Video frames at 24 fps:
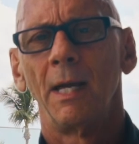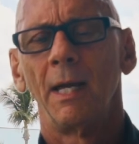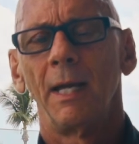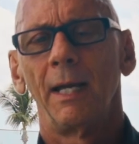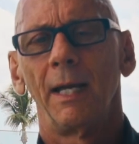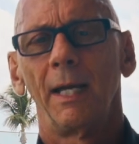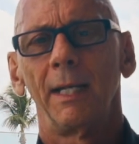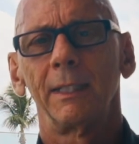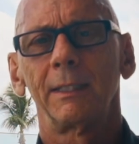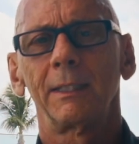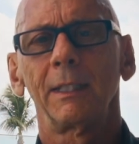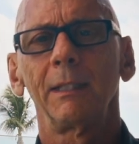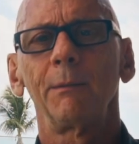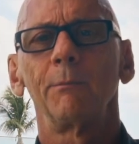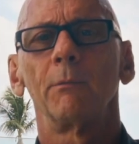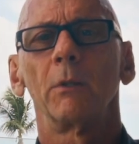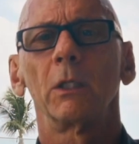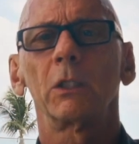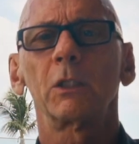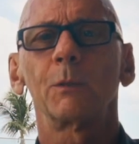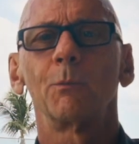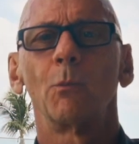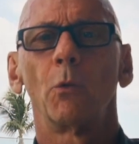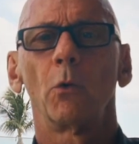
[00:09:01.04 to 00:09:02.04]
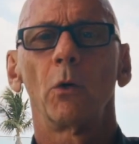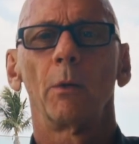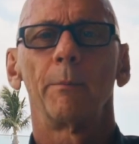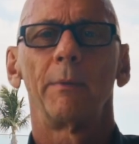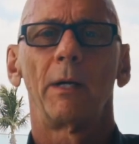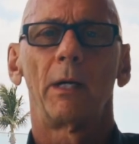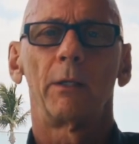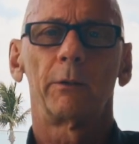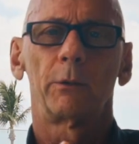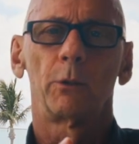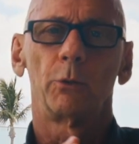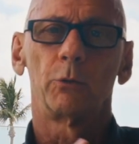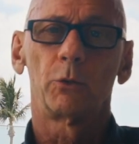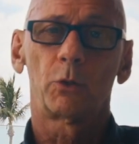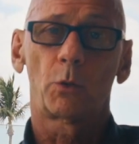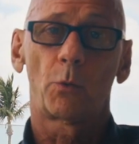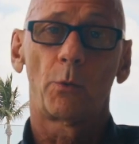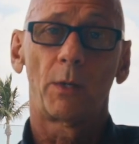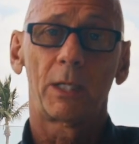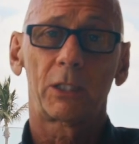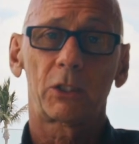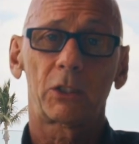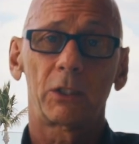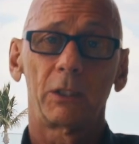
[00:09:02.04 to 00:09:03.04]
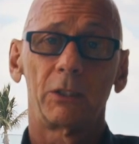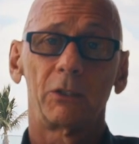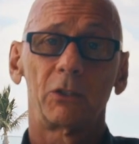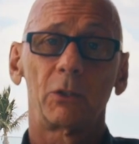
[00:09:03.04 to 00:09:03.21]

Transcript: and think much more about those questions